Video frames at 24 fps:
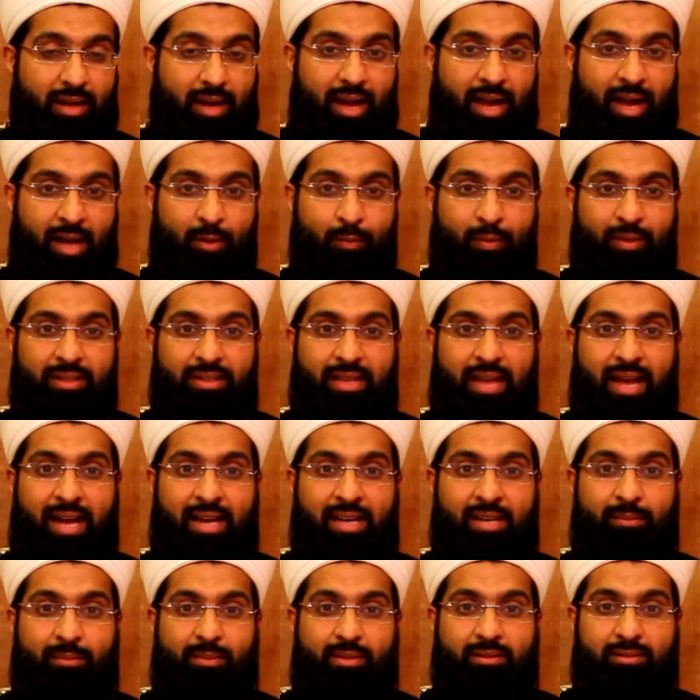And when the
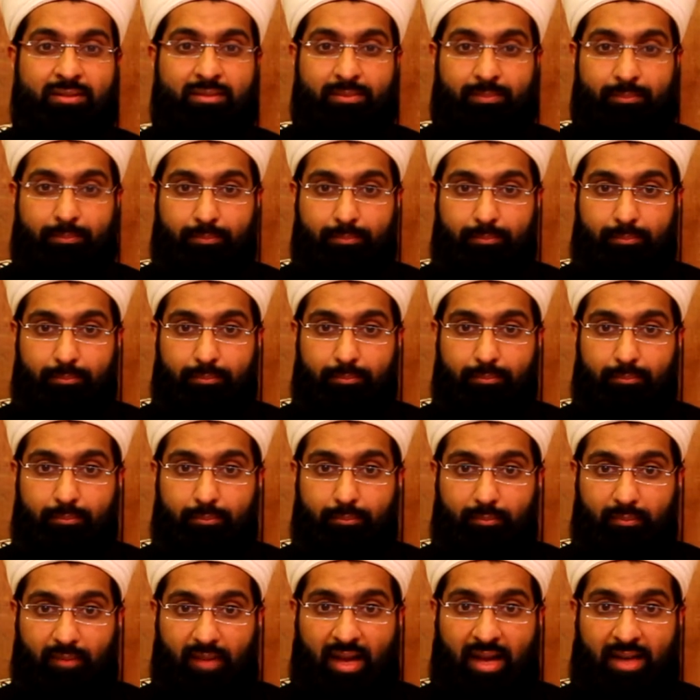animals
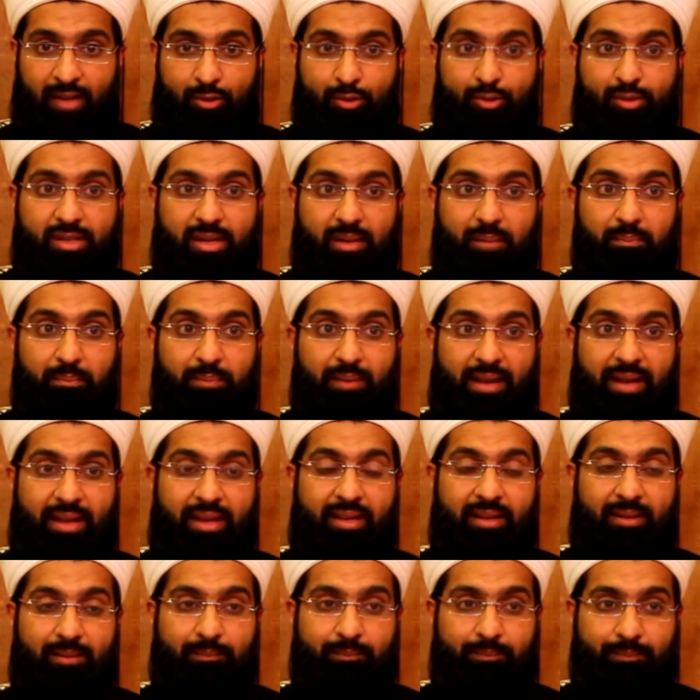had to
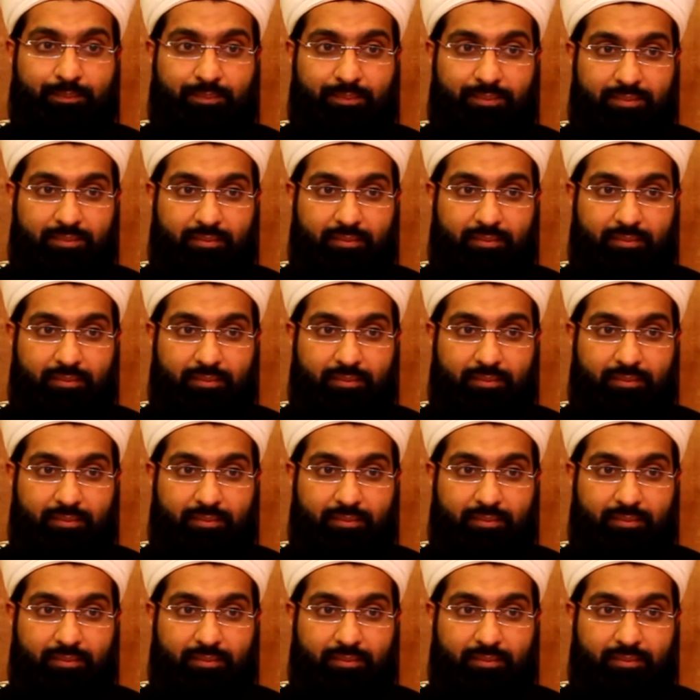complain,